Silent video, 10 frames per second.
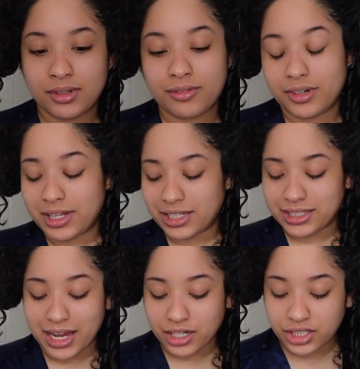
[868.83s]
for that
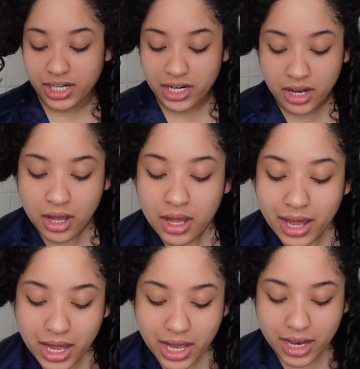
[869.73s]
section.
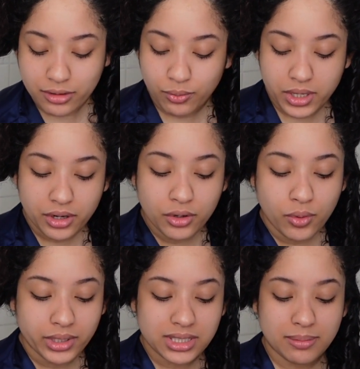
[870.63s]
And we are
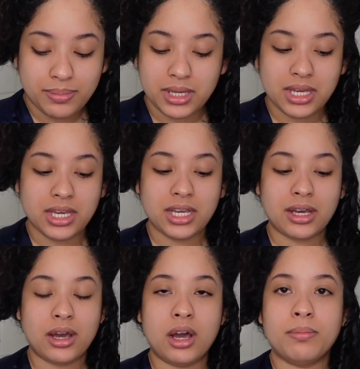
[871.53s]
going to
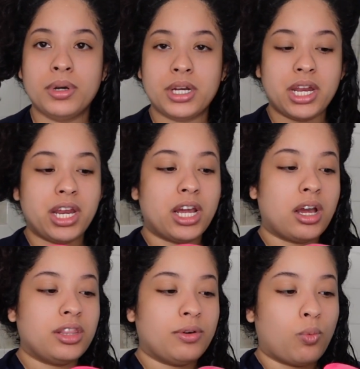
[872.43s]
be putting
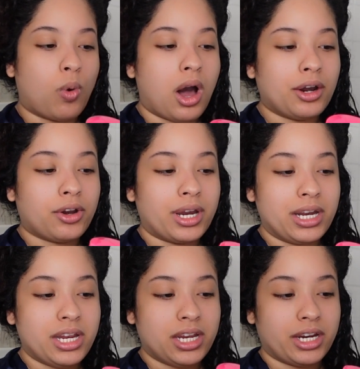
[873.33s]
the water
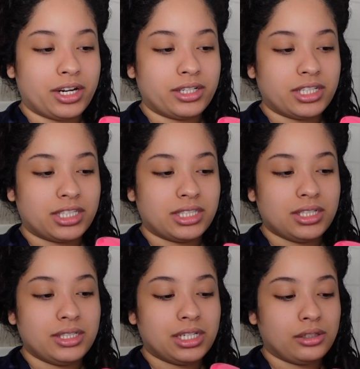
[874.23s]
in here just
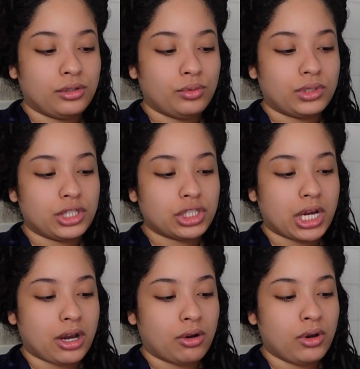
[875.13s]
to dilute the
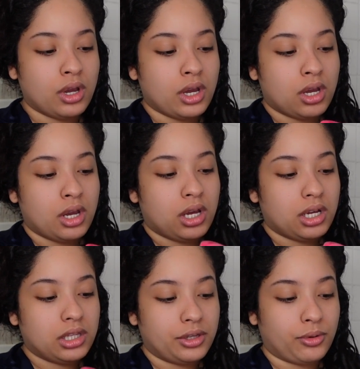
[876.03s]
gel
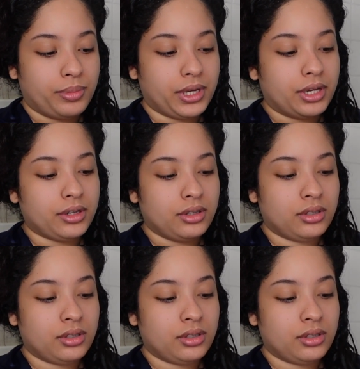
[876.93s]
a little bit.